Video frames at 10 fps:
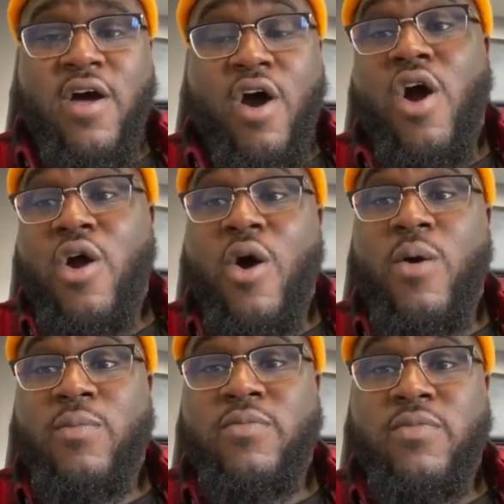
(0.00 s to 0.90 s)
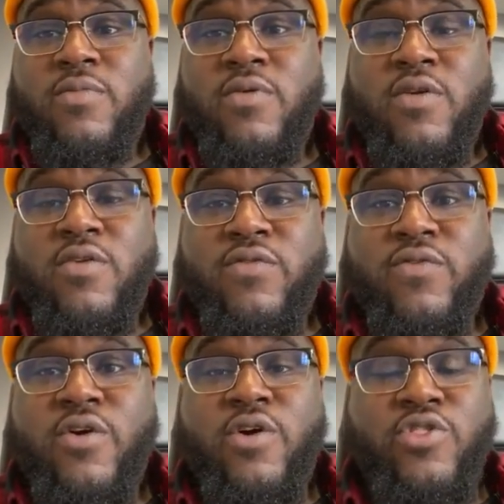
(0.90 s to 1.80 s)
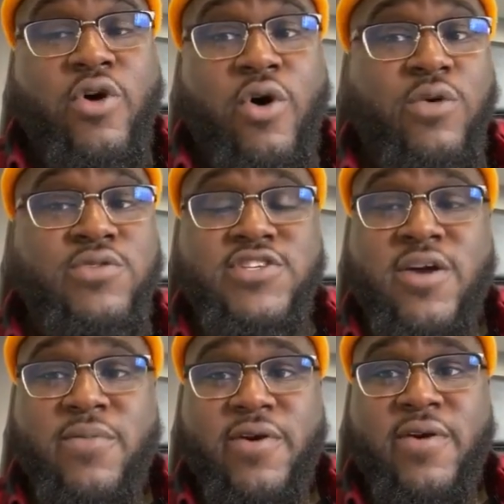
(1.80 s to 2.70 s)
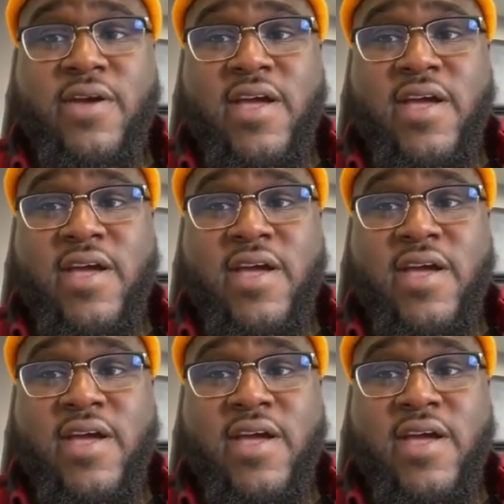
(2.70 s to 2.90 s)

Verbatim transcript: our home for the whole summer.